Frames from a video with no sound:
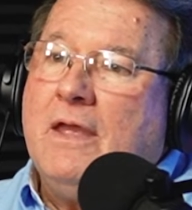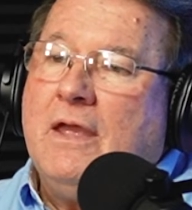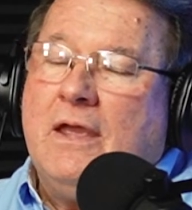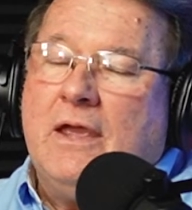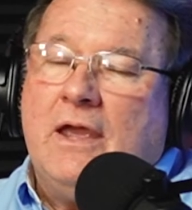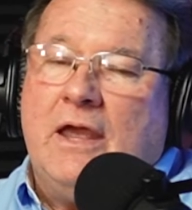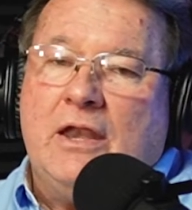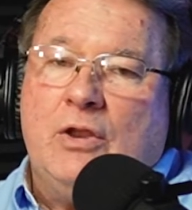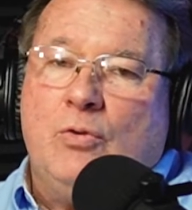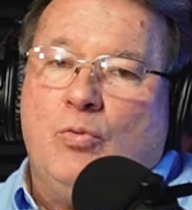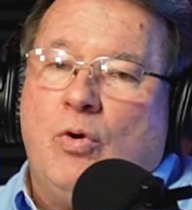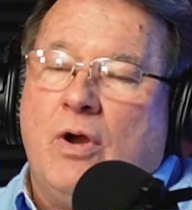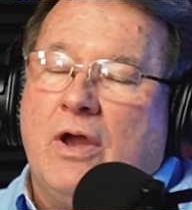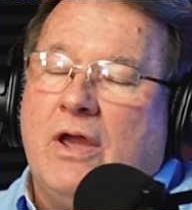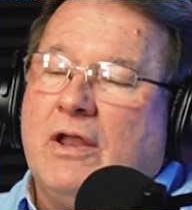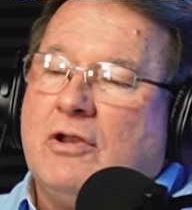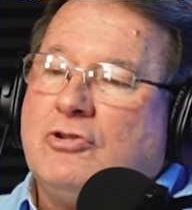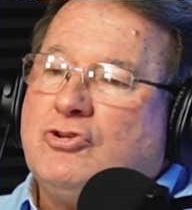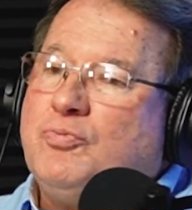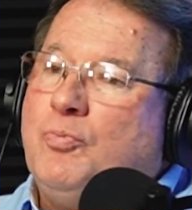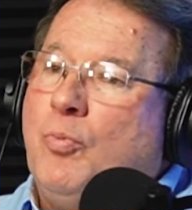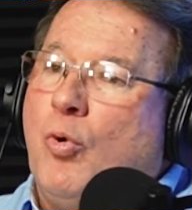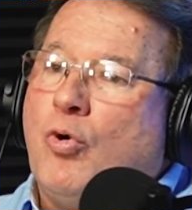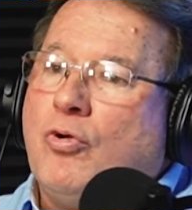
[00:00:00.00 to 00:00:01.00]
anyway, and
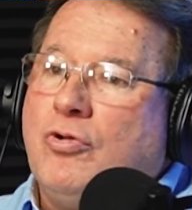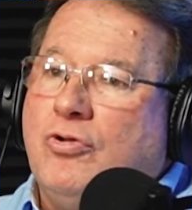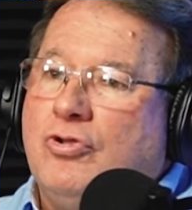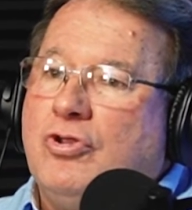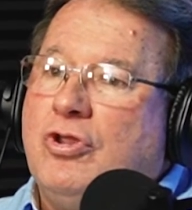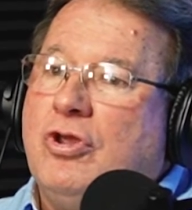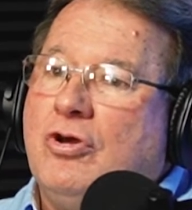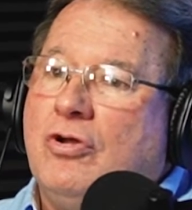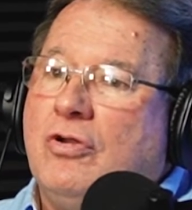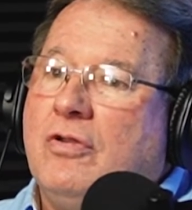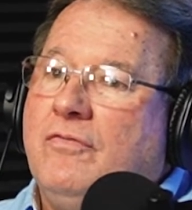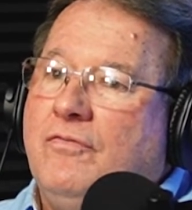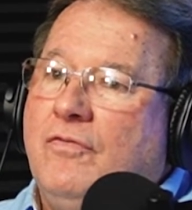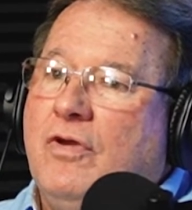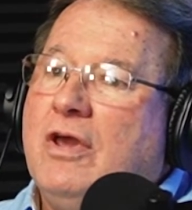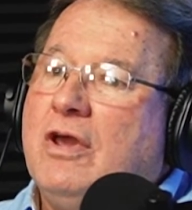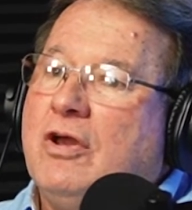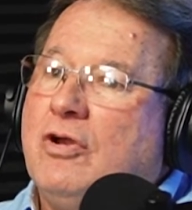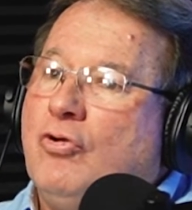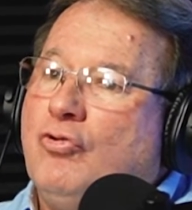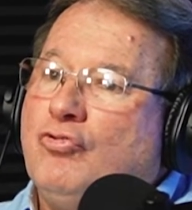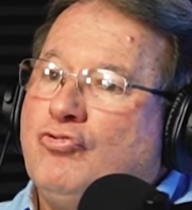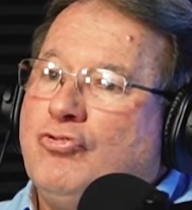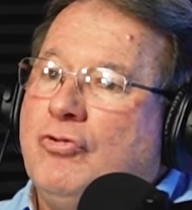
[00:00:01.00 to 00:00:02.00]
sport utility
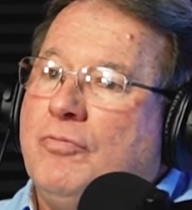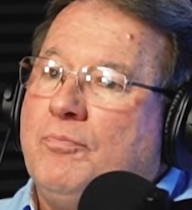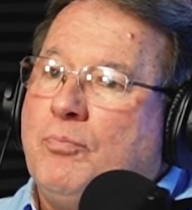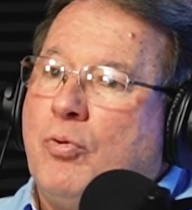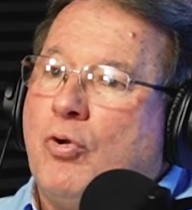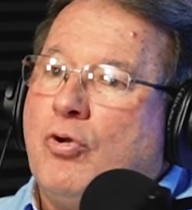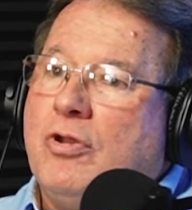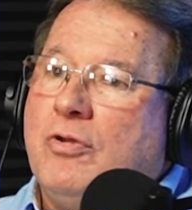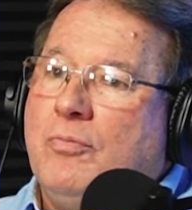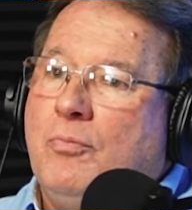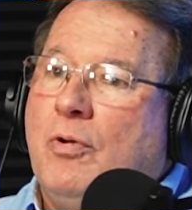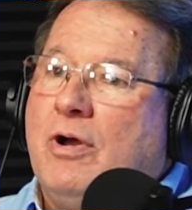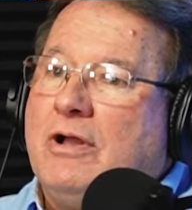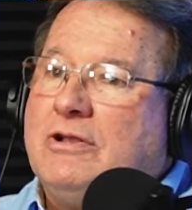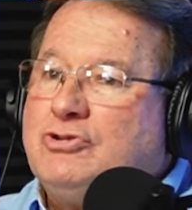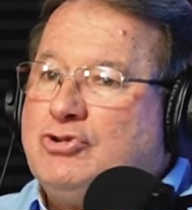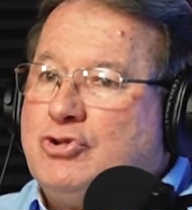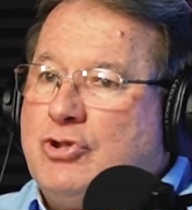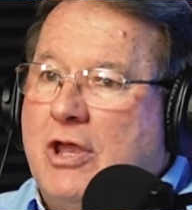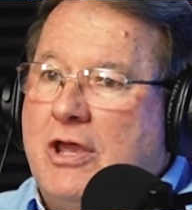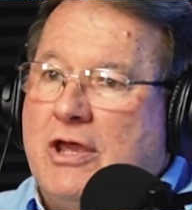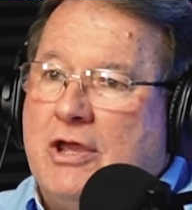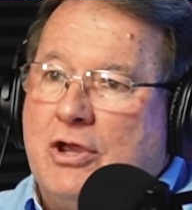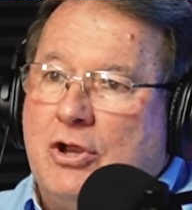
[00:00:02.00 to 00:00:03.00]
vehicles have pretty much
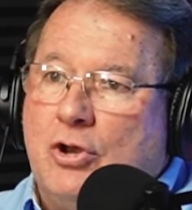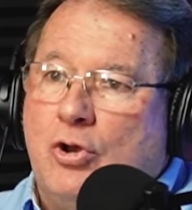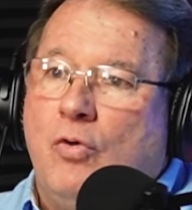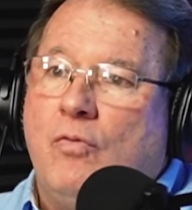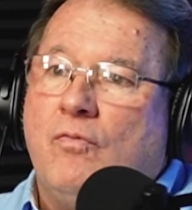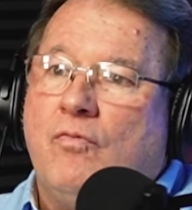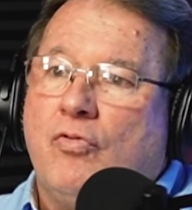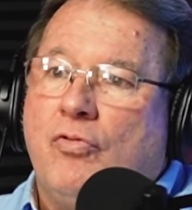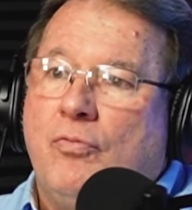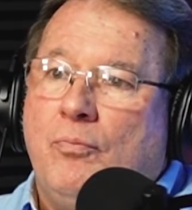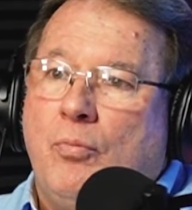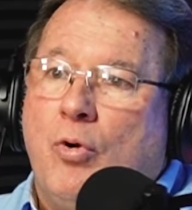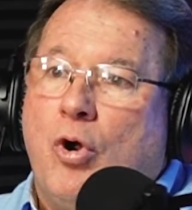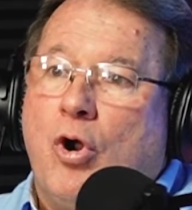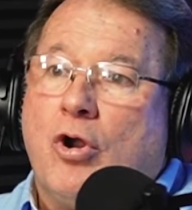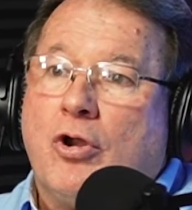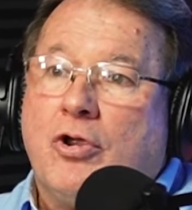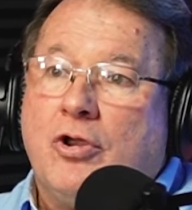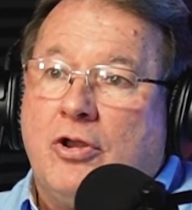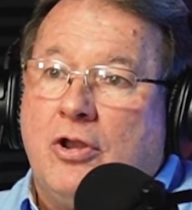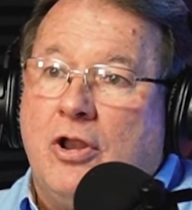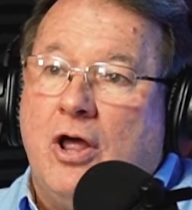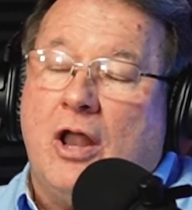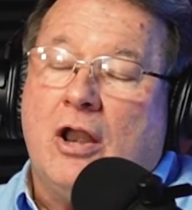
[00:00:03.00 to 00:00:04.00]
taken over the
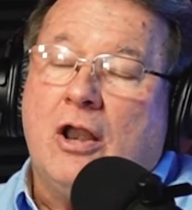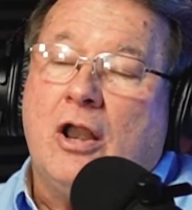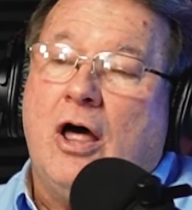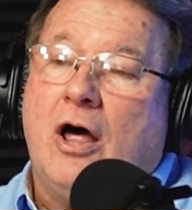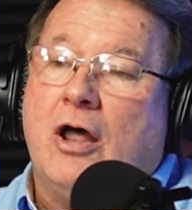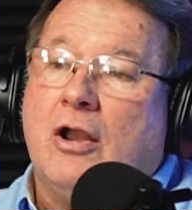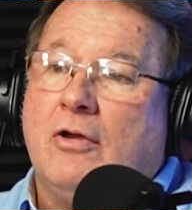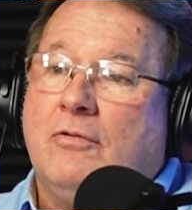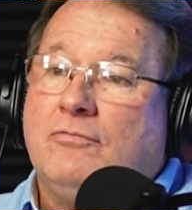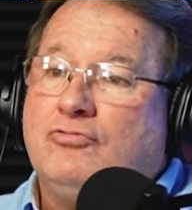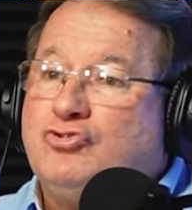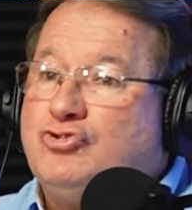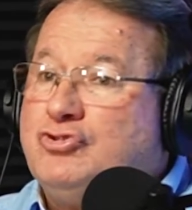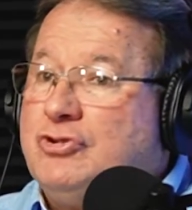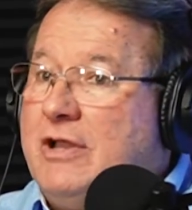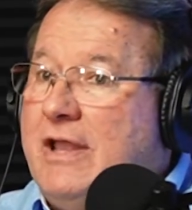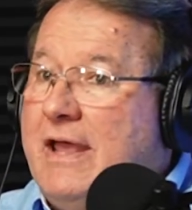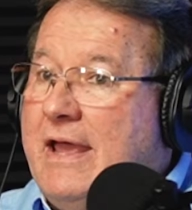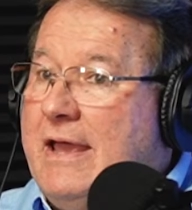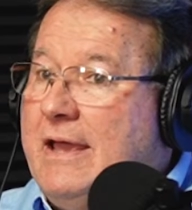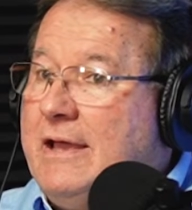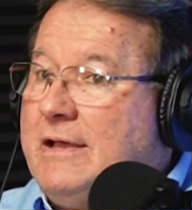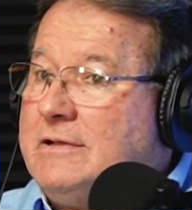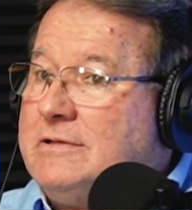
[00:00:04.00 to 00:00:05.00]
market. Not a lot of
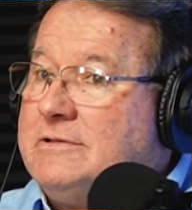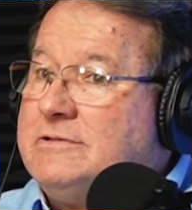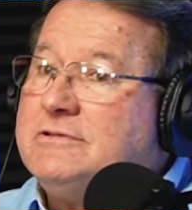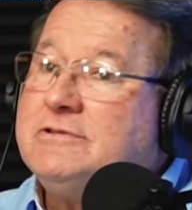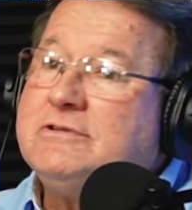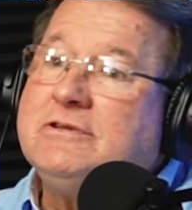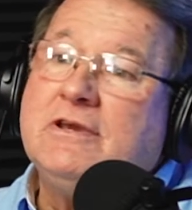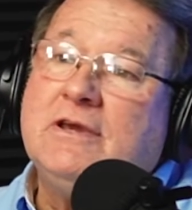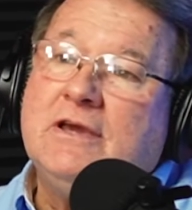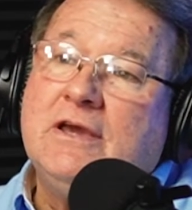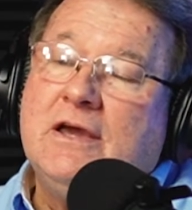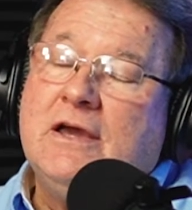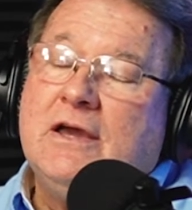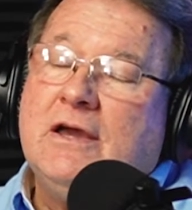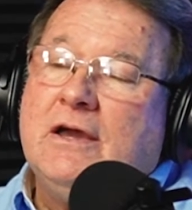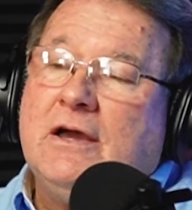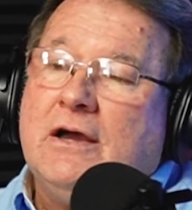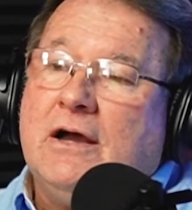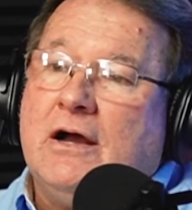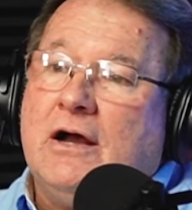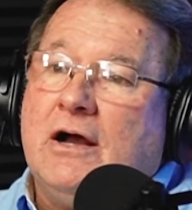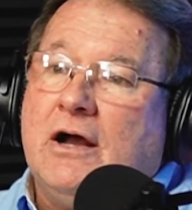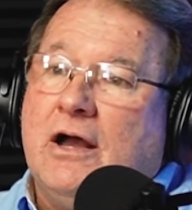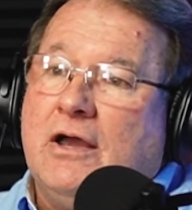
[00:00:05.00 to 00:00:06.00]
sedans,
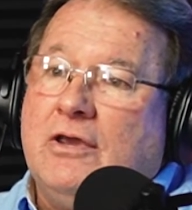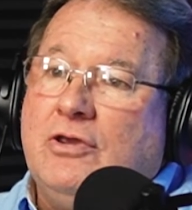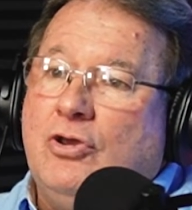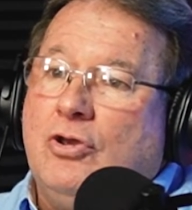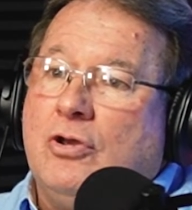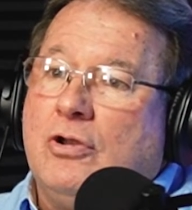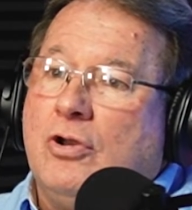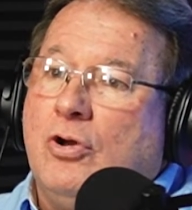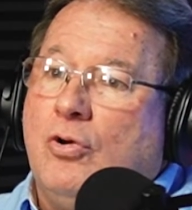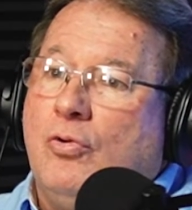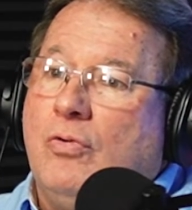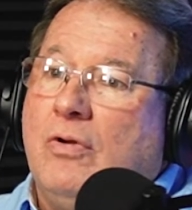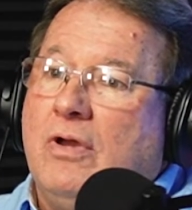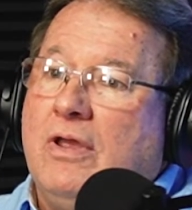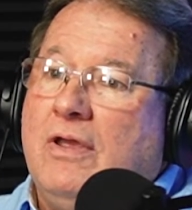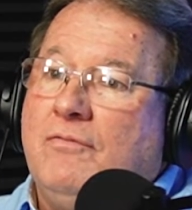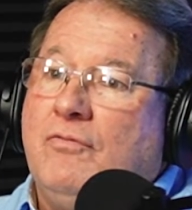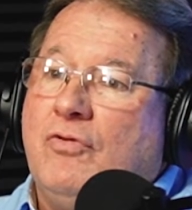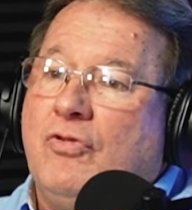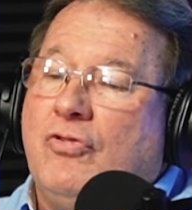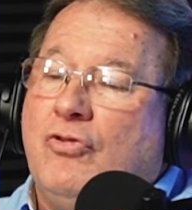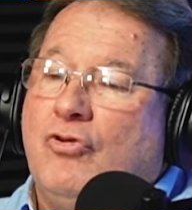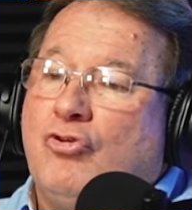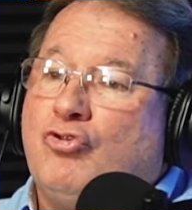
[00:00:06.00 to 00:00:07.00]

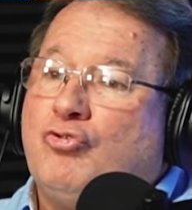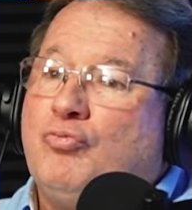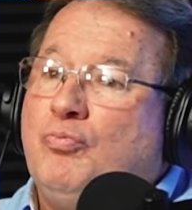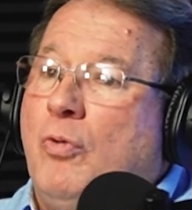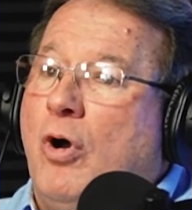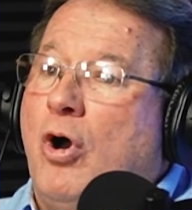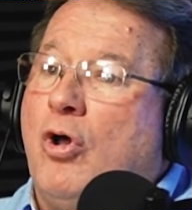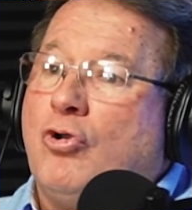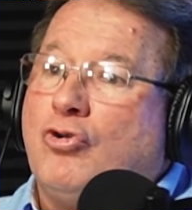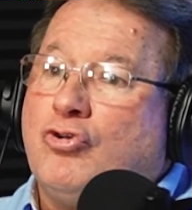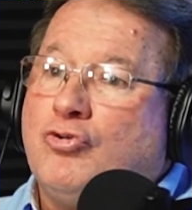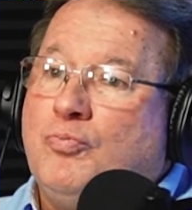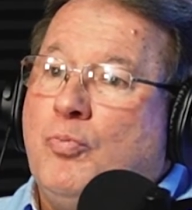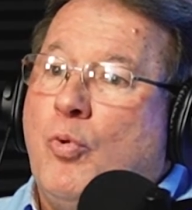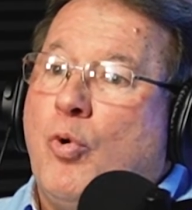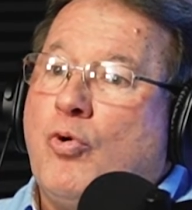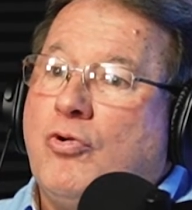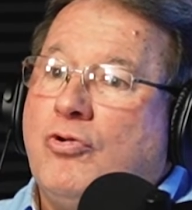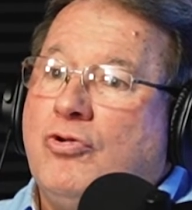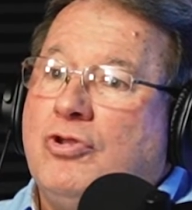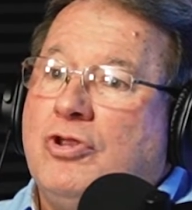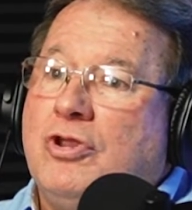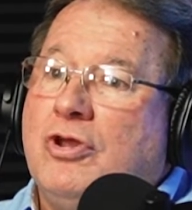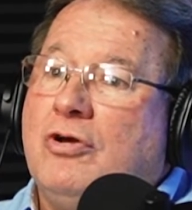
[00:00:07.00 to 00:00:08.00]
even the smaller sport
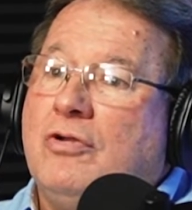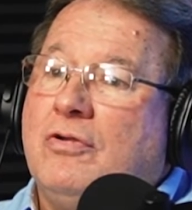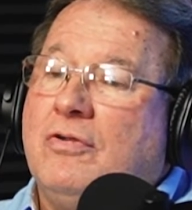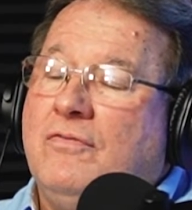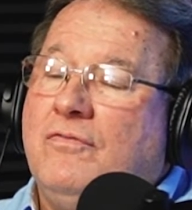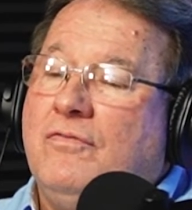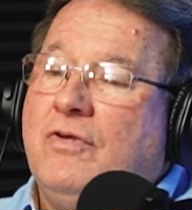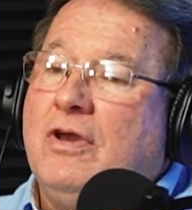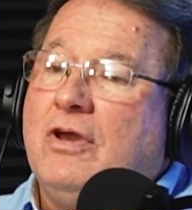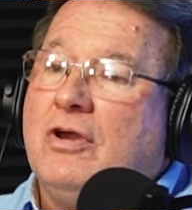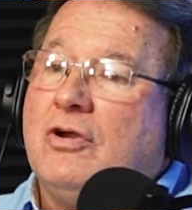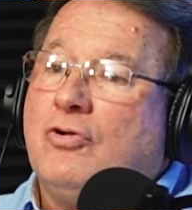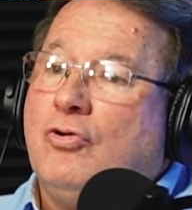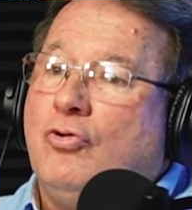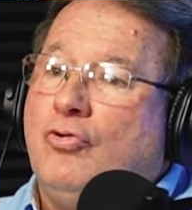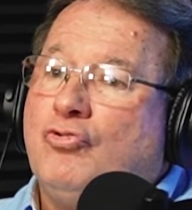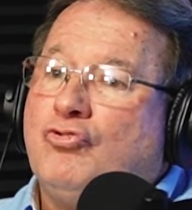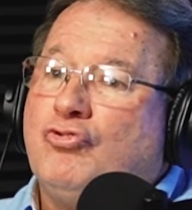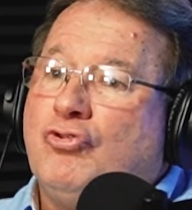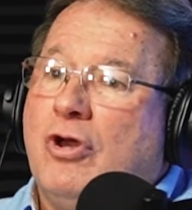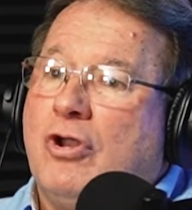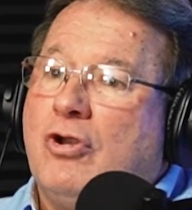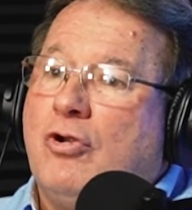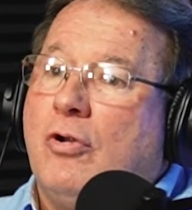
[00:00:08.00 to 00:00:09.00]
utility
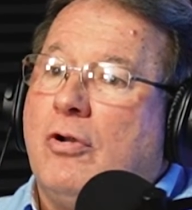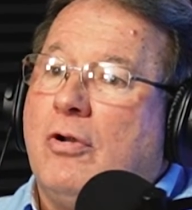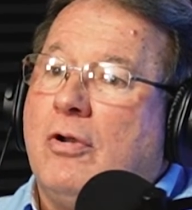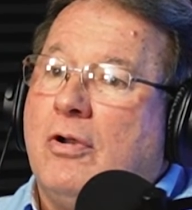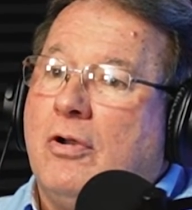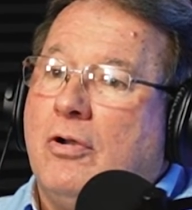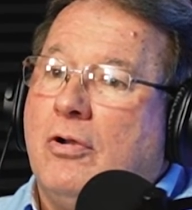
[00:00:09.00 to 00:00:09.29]
vehicles that are